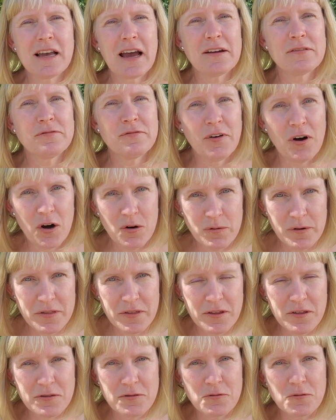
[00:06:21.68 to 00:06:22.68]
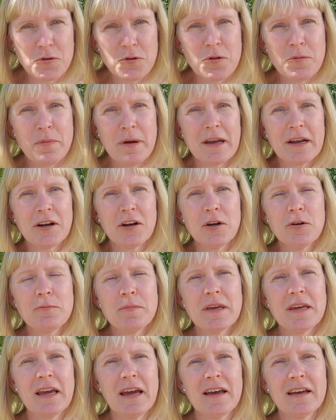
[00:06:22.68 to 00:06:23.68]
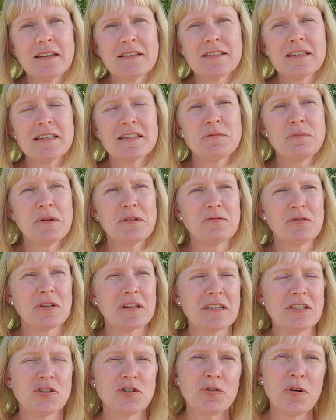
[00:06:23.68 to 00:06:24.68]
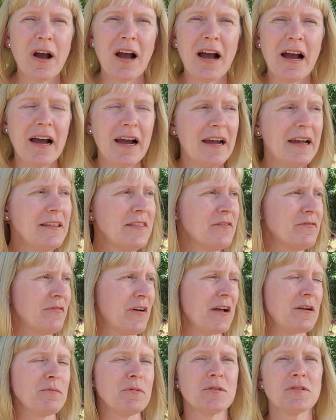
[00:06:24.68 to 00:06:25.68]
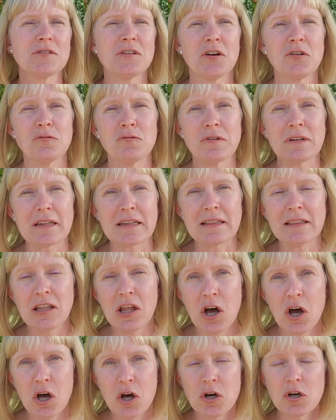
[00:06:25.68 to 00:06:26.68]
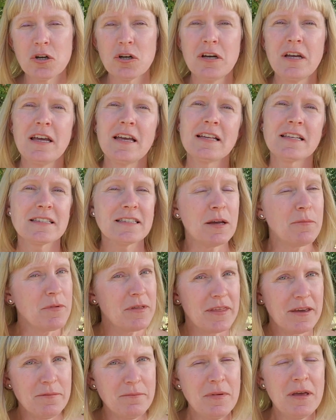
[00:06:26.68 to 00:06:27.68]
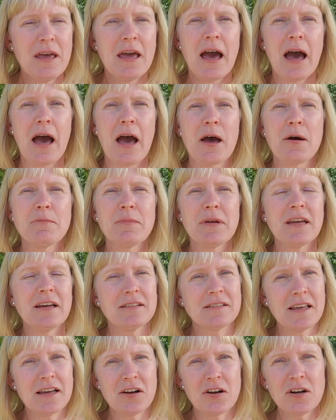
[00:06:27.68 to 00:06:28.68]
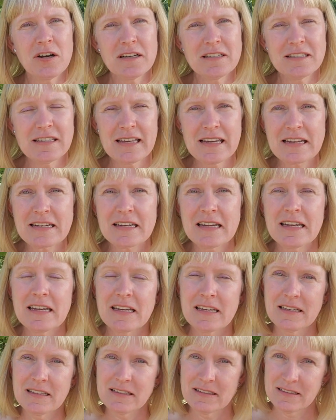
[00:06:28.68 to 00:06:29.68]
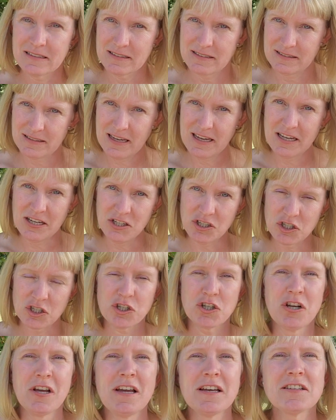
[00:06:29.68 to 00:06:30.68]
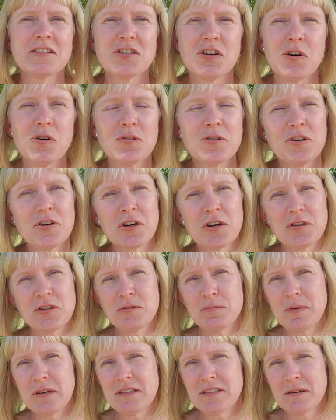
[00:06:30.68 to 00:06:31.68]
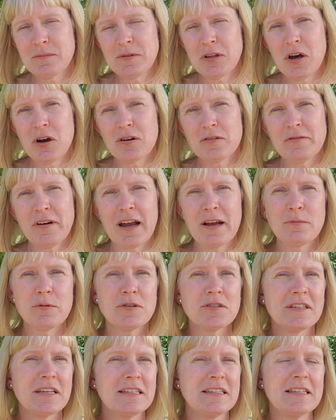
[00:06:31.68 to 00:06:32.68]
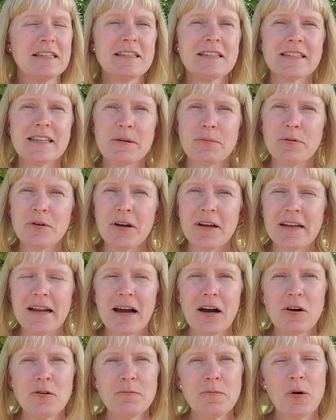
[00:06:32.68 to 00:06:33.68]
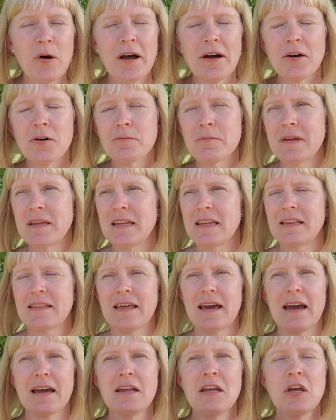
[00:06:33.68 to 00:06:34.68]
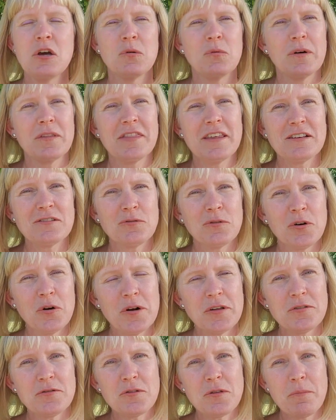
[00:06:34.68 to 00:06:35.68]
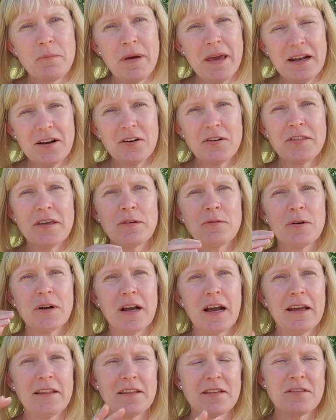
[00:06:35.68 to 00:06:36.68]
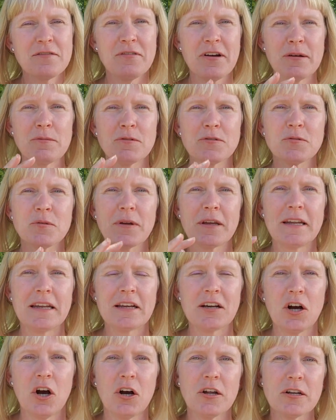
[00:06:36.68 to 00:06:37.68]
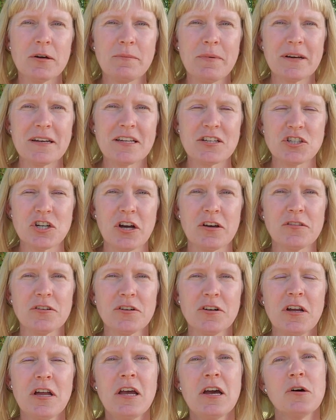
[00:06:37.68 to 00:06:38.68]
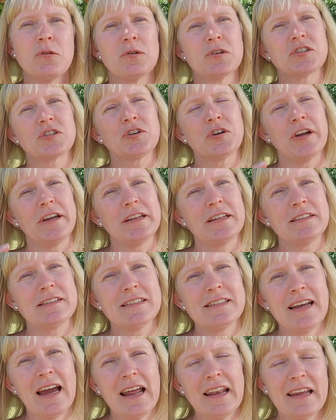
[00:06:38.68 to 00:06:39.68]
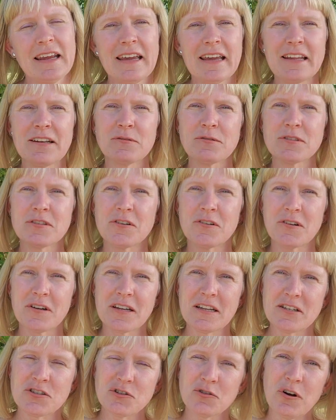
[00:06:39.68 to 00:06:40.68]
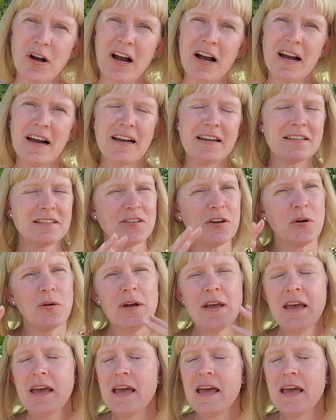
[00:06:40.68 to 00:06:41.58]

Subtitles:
fought with it through the picker because it's been really dry. The fibers are really long, some of them, because they are Icelandic-ish. So there could be some long fibers. They didn't separate out well, meaning that when things were going through the picker, the fibers were getting caught up on each other, which created static, and it was already dry. So